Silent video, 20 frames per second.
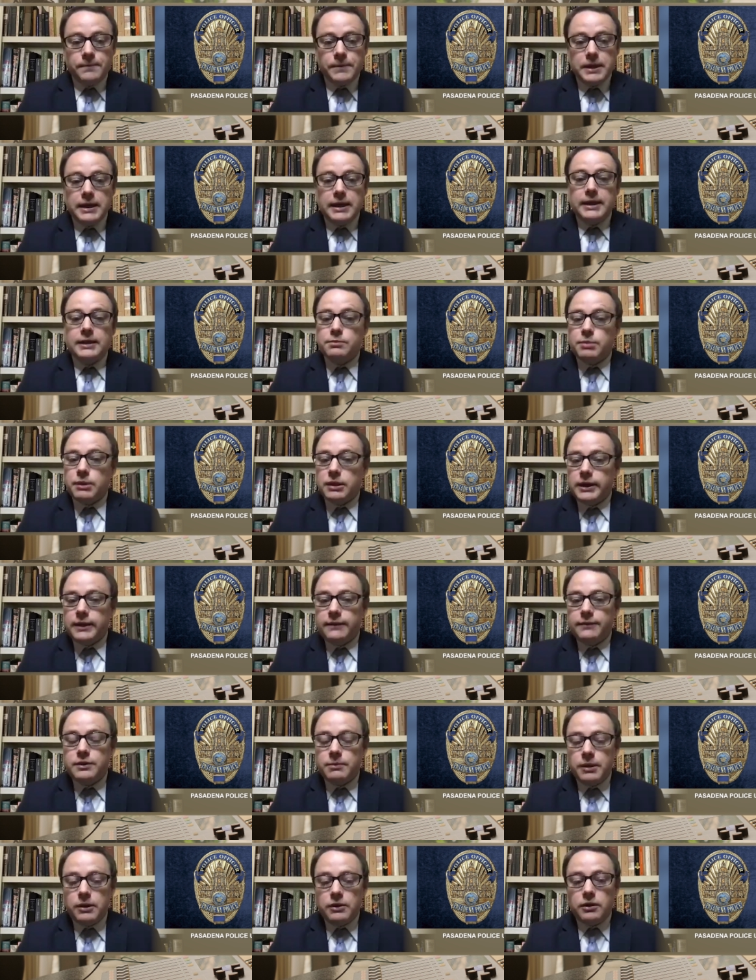It is believed to
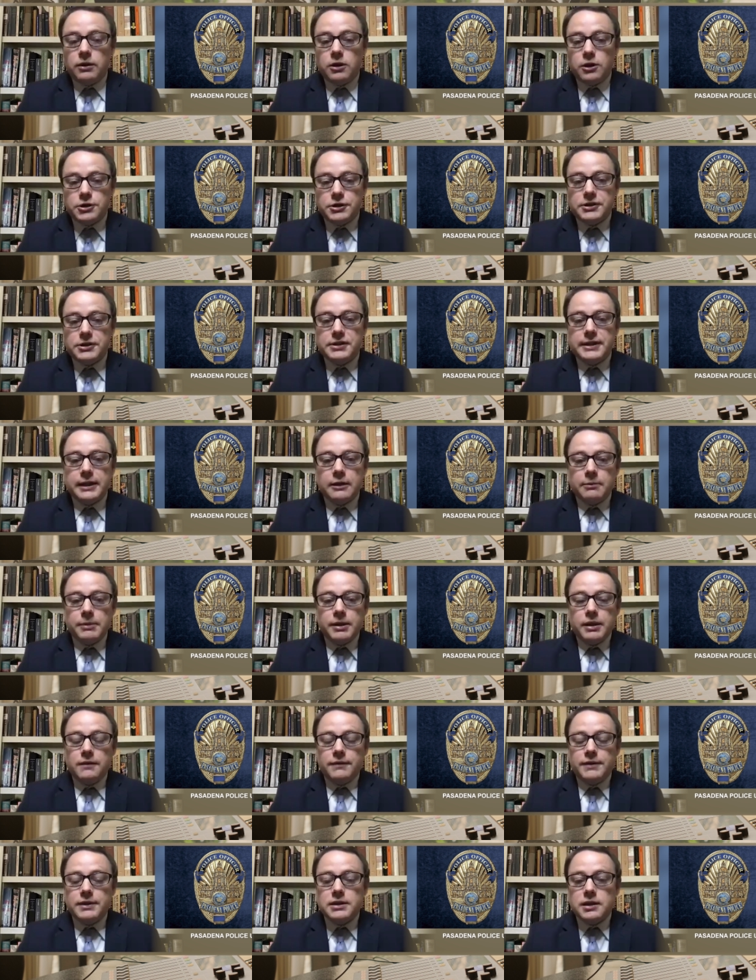be the largest settlement
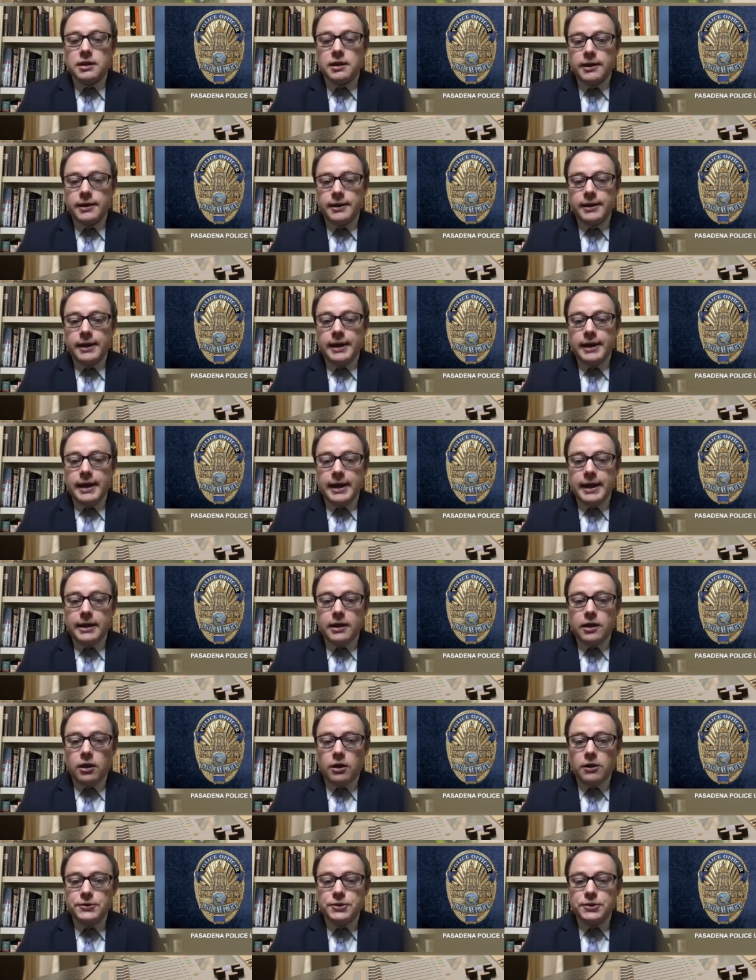of its kind, and it
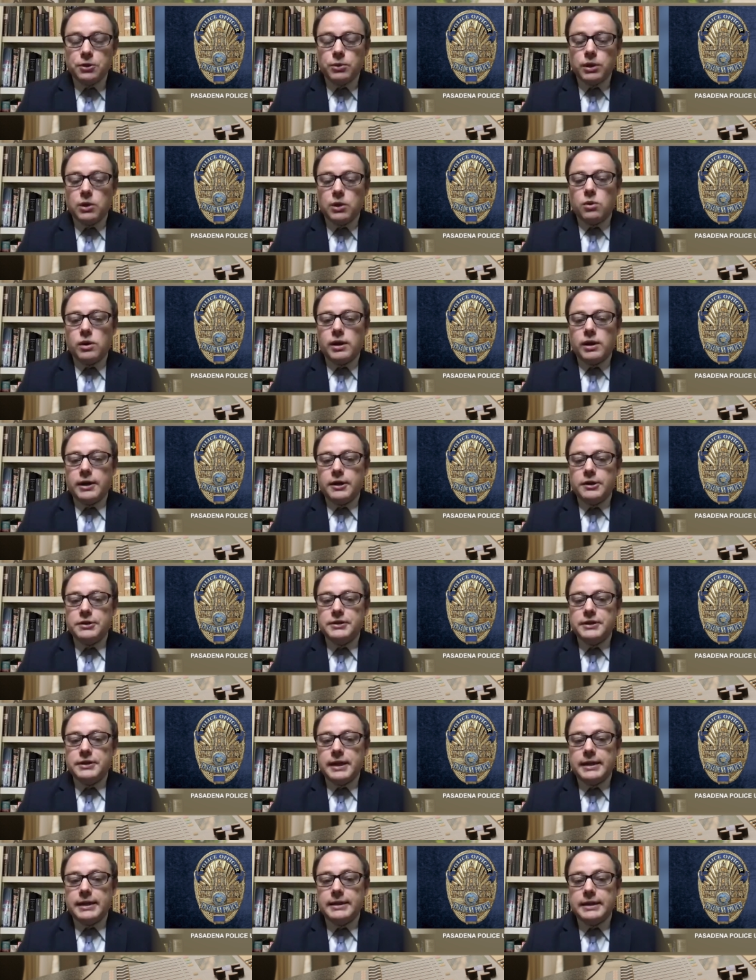also requires
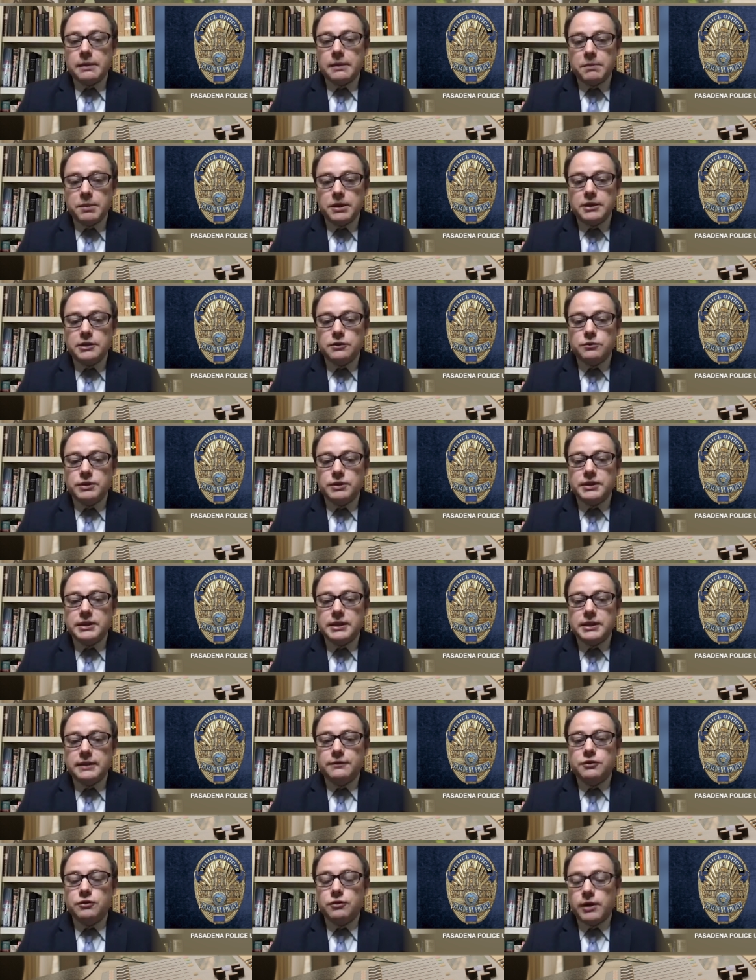that deputies
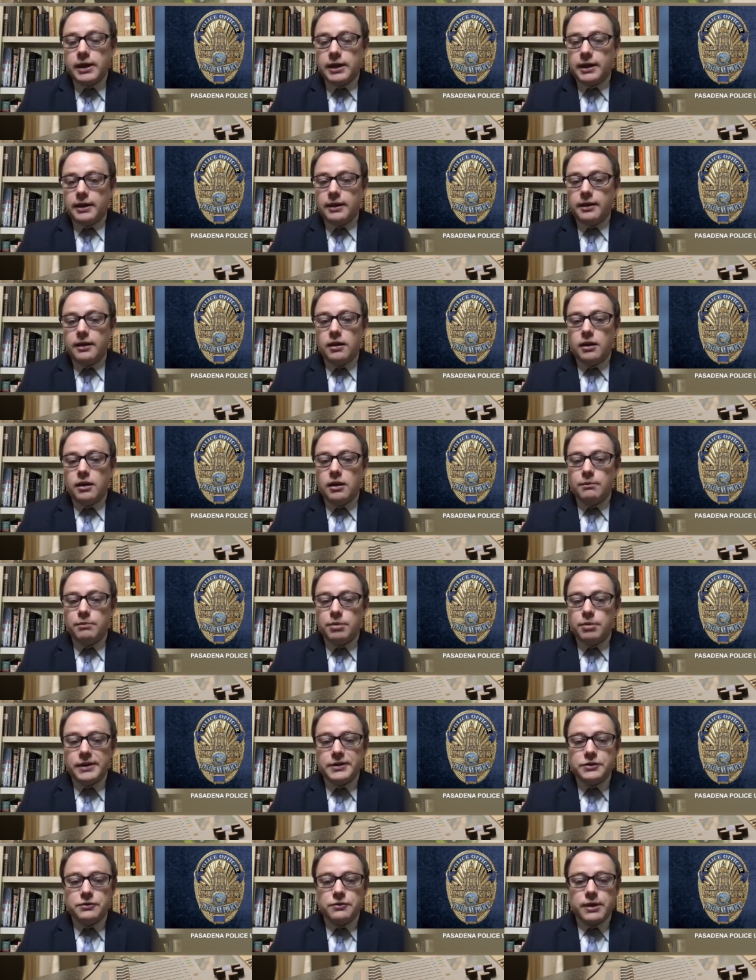receive training on
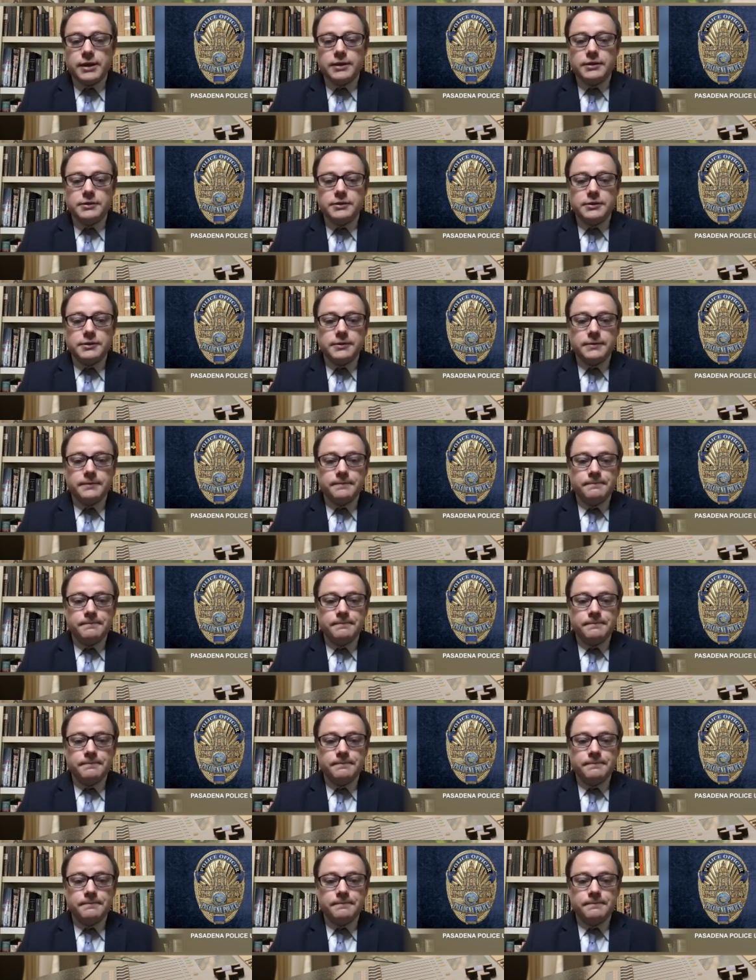press rights.